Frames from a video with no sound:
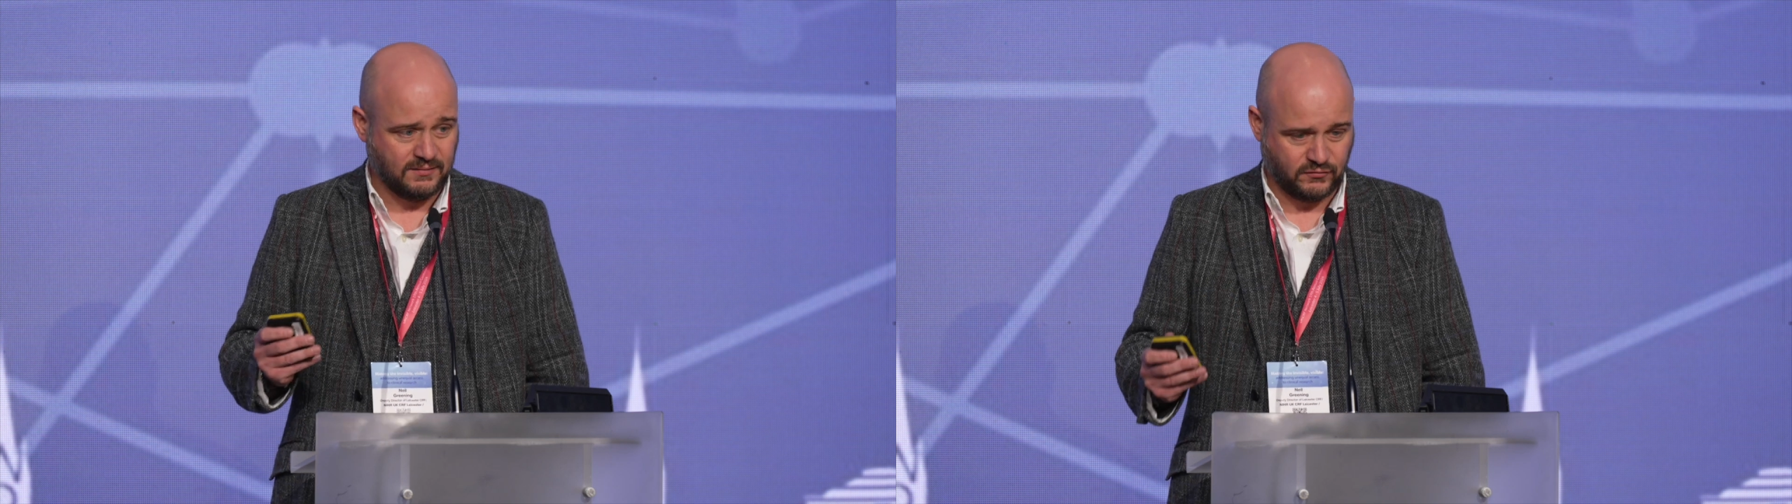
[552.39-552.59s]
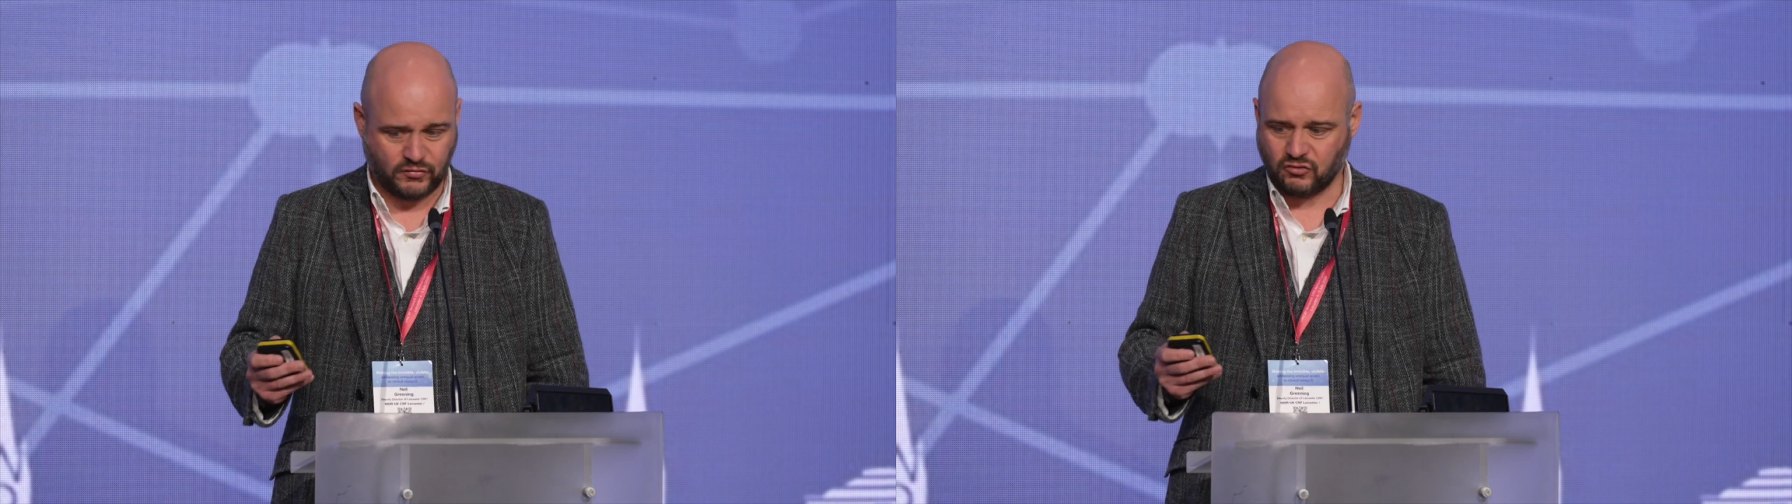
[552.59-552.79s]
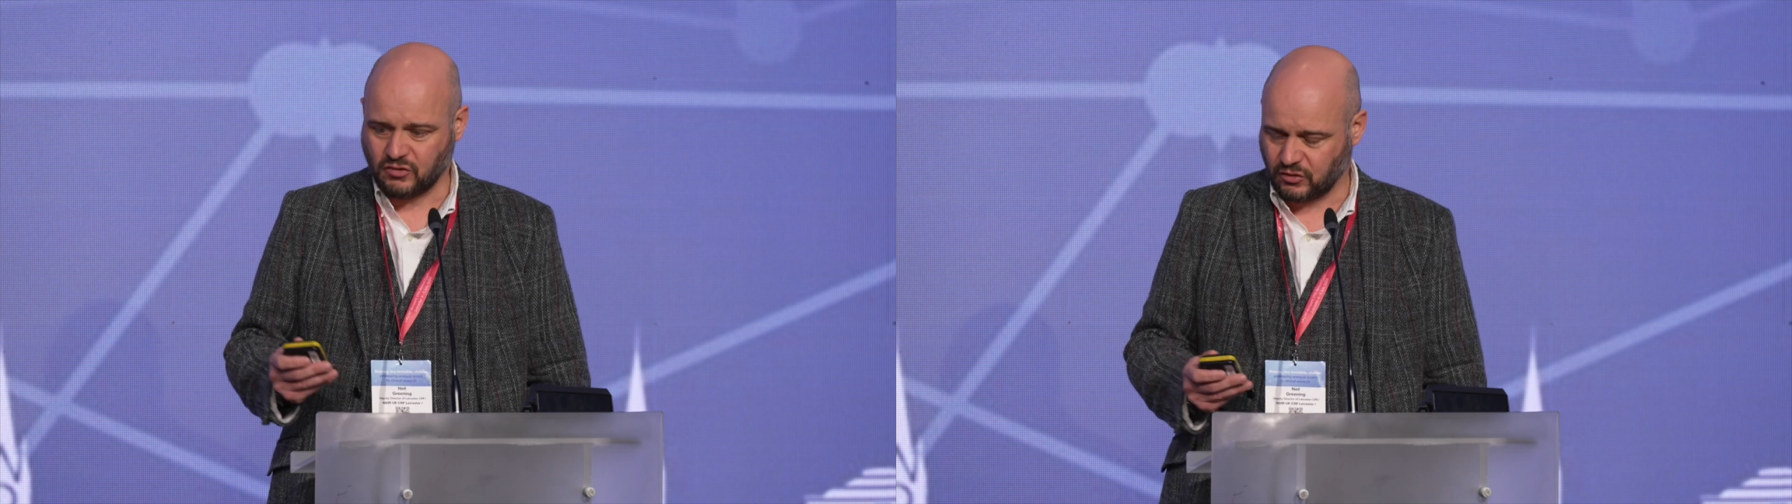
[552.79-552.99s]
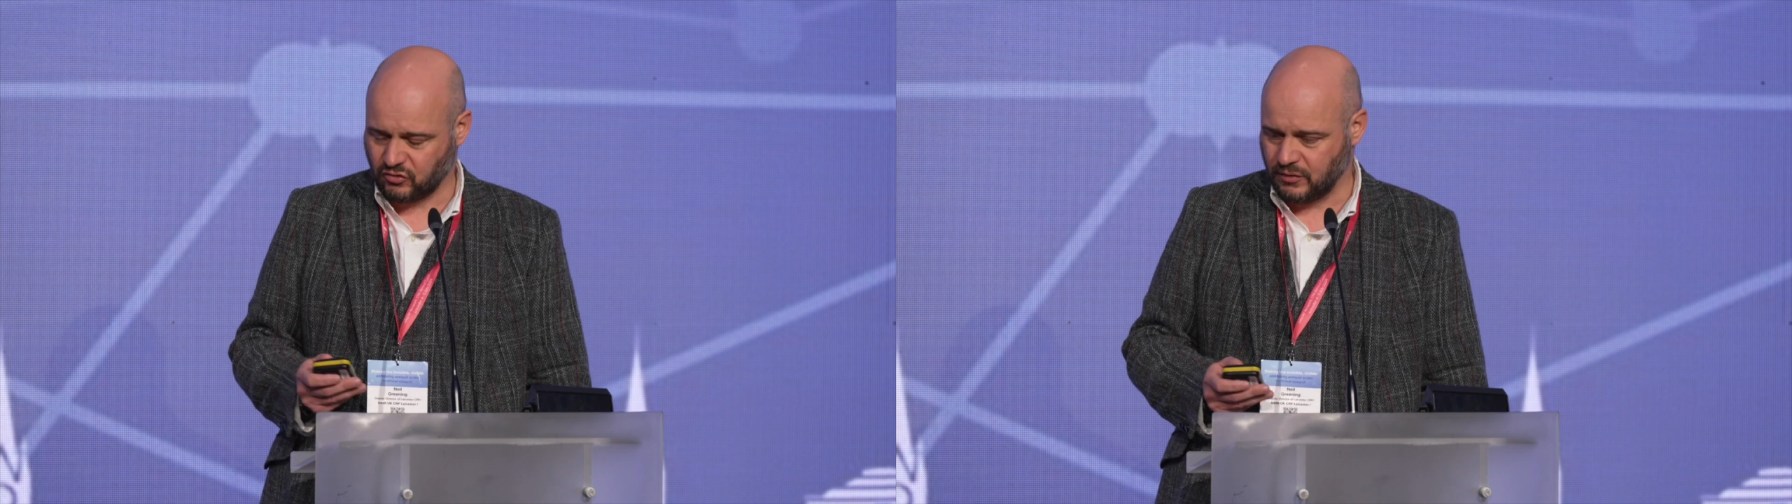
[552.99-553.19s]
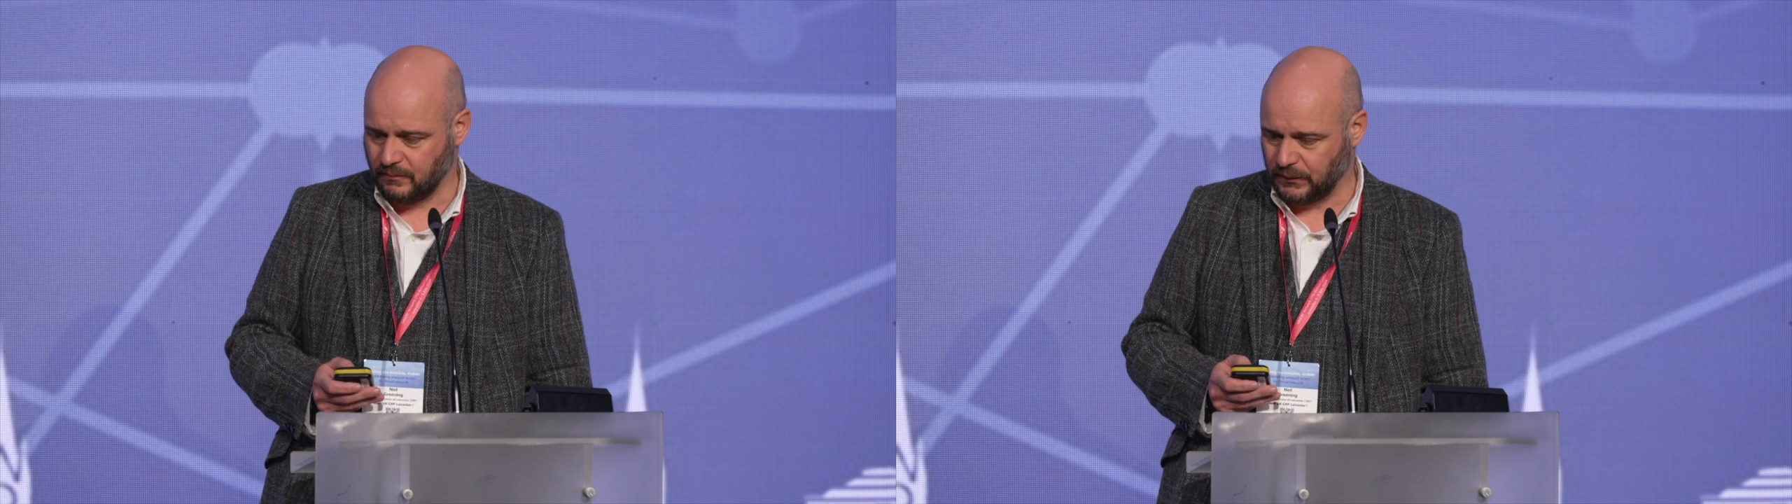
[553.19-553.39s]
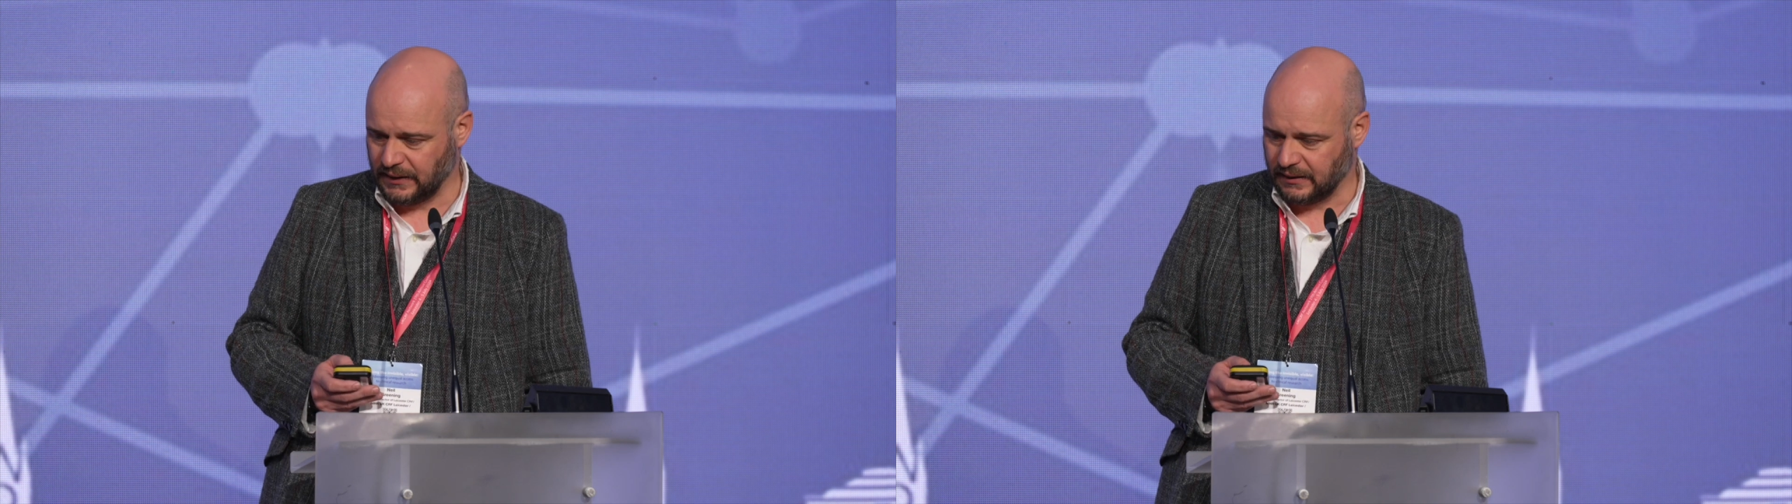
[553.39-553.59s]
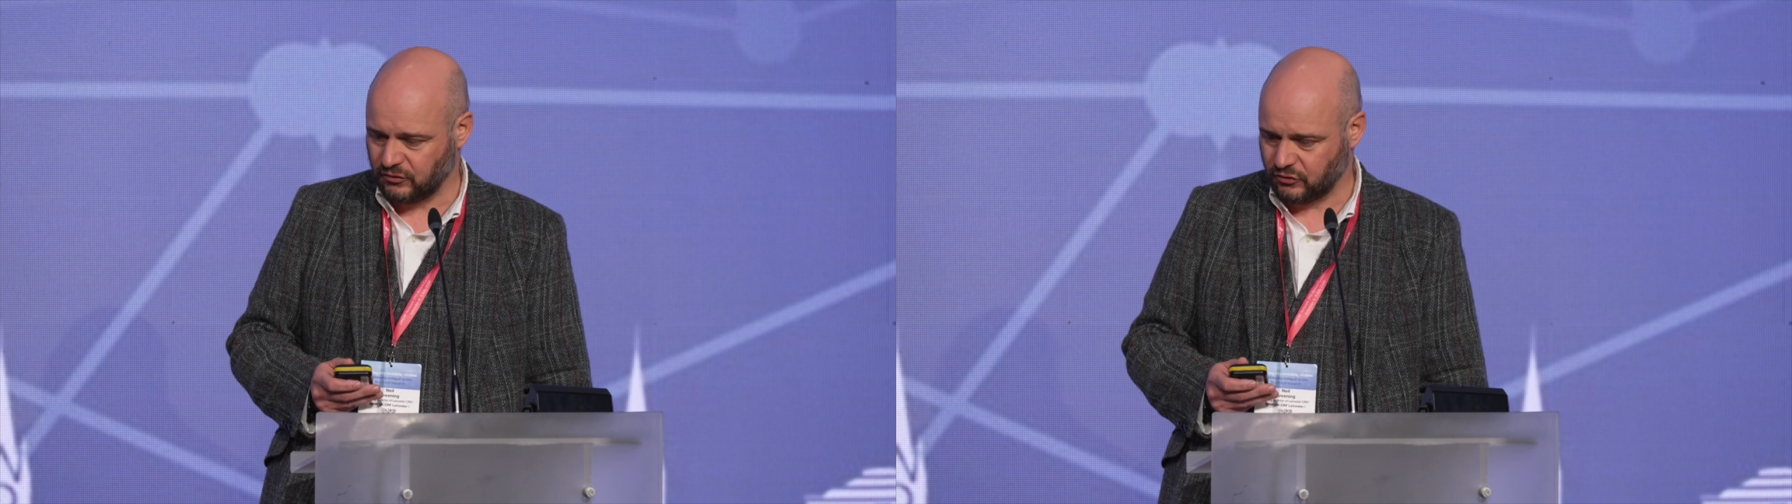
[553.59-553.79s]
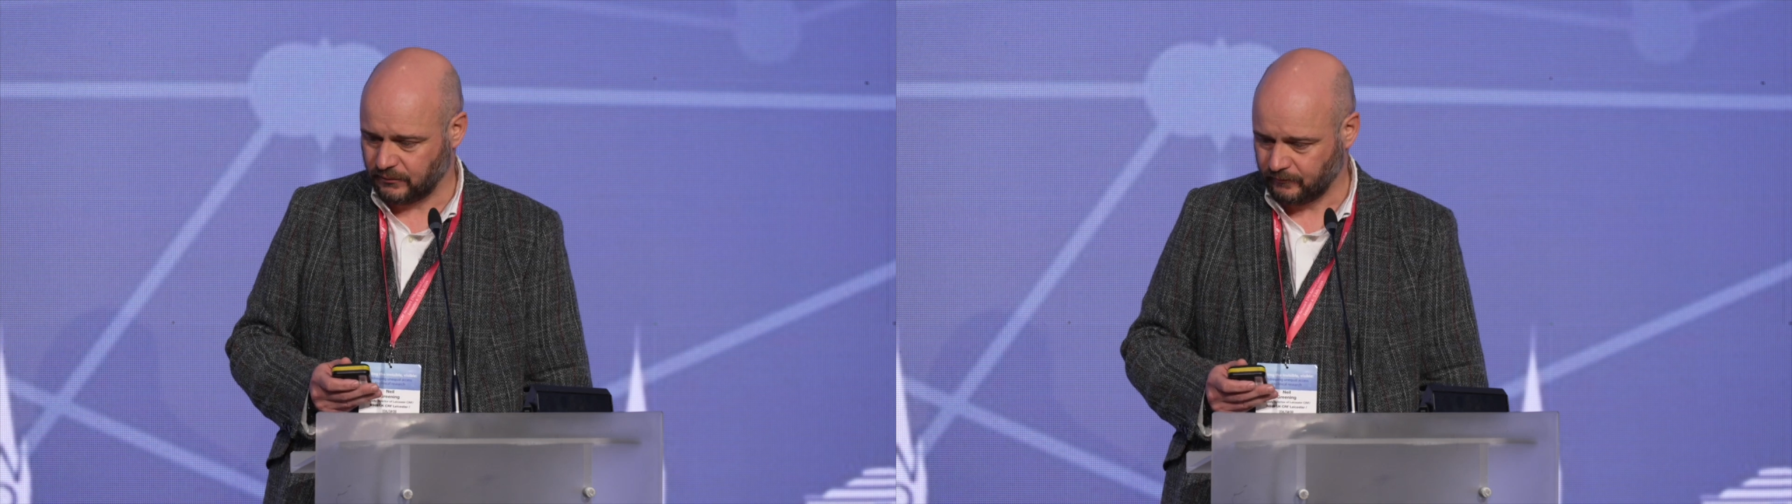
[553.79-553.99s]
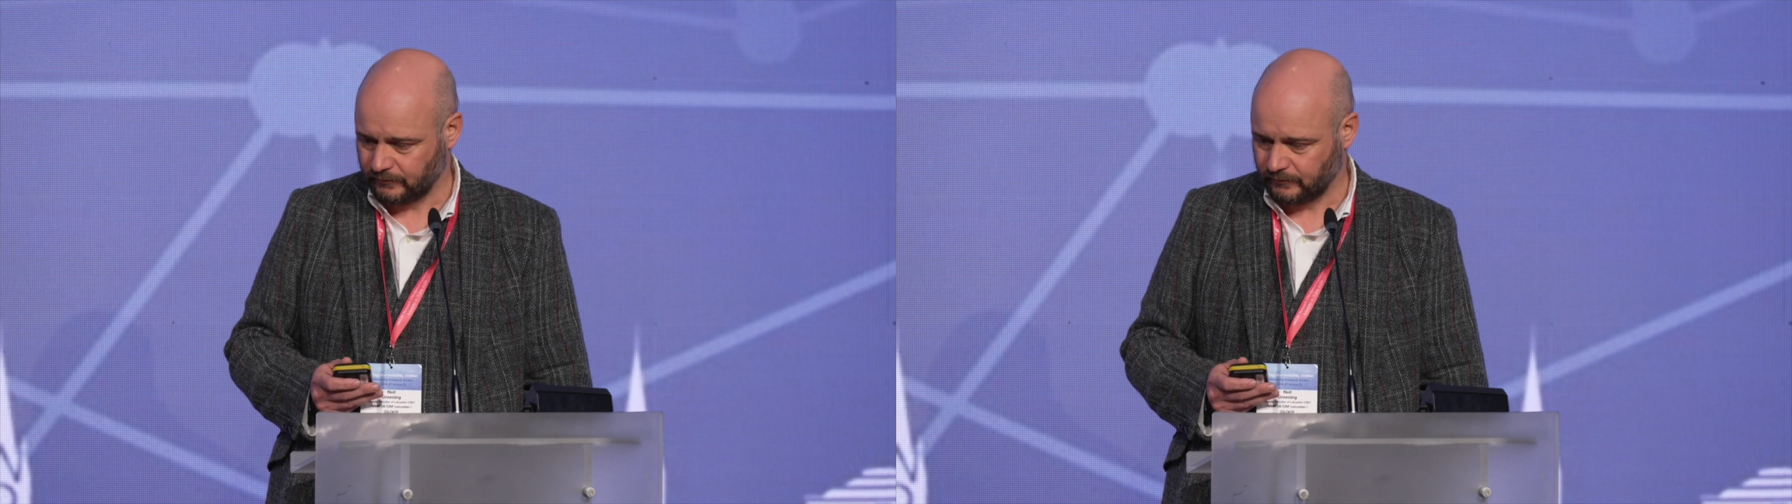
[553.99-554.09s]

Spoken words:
infrastructure in place.